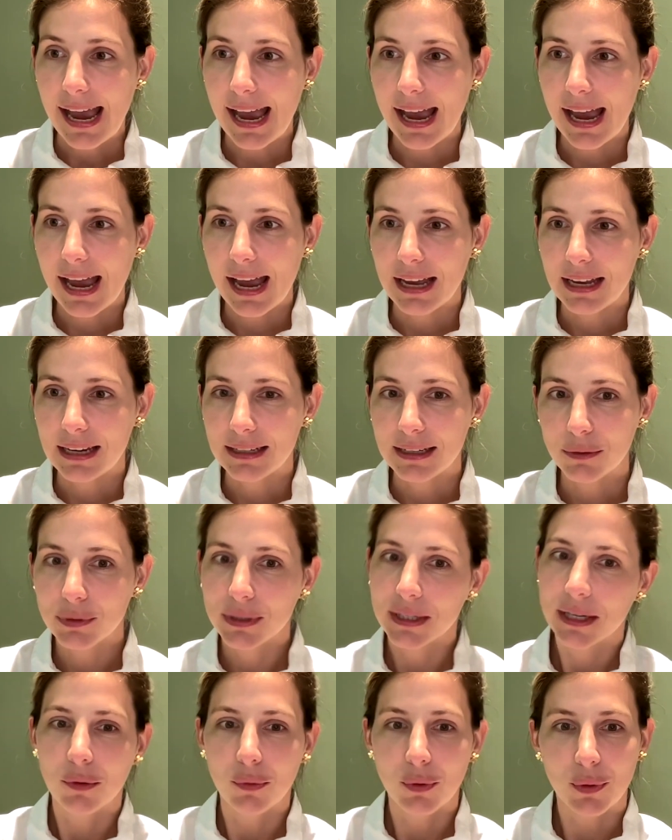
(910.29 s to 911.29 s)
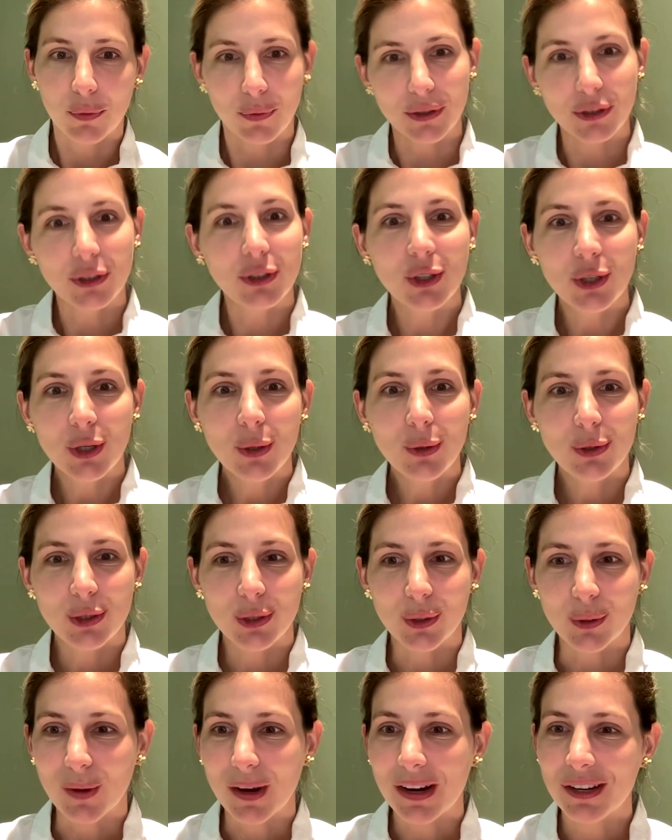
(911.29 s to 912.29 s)
And I was like, well, what do you
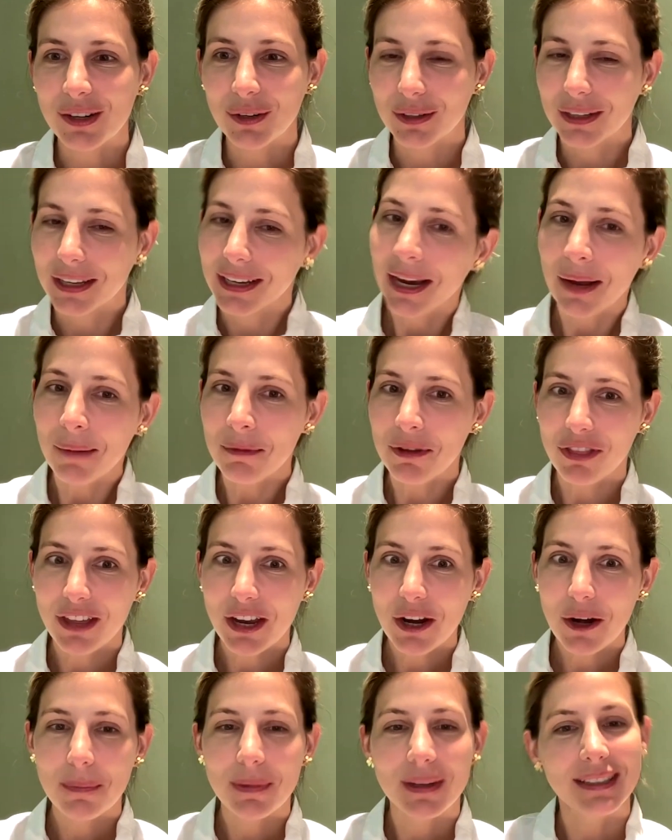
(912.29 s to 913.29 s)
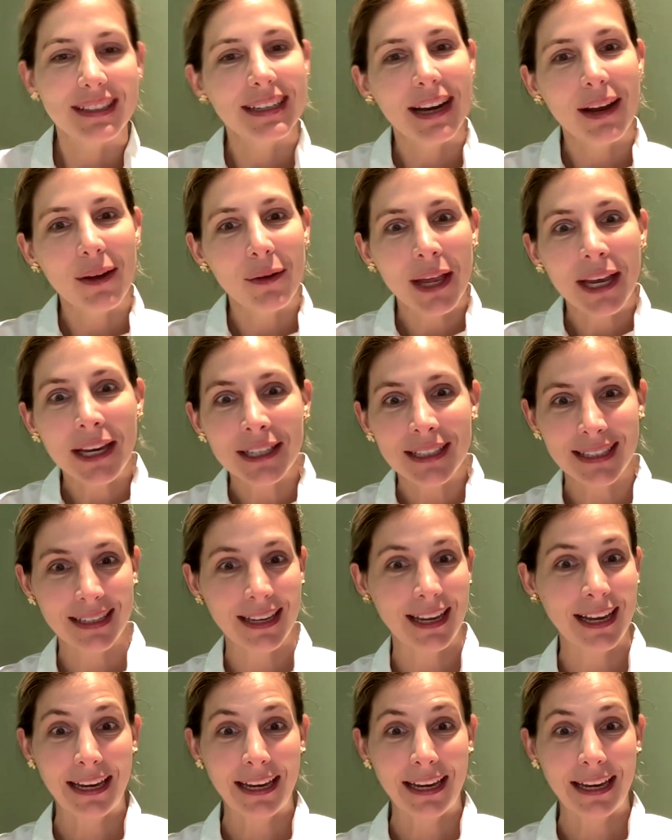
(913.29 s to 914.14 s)
do? And you're like, I'm a therapist. And I was